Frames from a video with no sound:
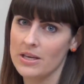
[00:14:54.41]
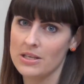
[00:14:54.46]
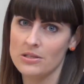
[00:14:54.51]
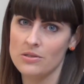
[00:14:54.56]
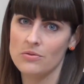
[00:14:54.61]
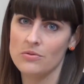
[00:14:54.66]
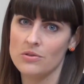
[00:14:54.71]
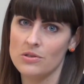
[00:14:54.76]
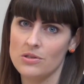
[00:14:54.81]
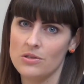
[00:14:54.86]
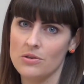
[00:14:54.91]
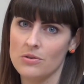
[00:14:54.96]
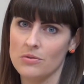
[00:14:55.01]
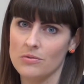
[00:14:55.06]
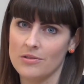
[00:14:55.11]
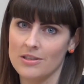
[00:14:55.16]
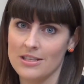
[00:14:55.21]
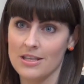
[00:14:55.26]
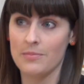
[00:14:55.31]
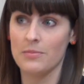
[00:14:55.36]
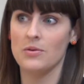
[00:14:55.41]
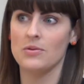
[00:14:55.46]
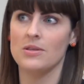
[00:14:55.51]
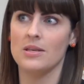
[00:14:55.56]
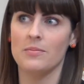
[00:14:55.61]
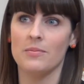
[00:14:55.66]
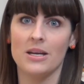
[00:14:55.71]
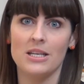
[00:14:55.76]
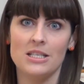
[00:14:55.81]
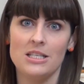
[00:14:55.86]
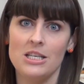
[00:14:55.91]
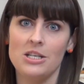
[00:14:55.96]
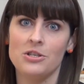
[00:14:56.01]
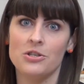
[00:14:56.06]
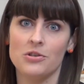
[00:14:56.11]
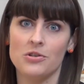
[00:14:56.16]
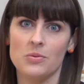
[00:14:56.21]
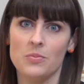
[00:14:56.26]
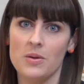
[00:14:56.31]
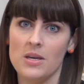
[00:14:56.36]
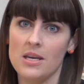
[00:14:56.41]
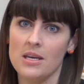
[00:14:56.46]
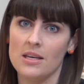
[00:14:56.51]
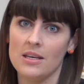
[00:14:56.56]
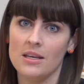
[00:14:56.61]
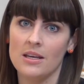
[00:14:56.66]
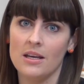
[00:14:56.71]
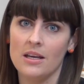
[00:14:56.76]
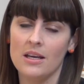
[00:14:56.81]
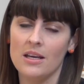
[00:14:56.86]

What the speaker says: students do because I'm using my teacher speak.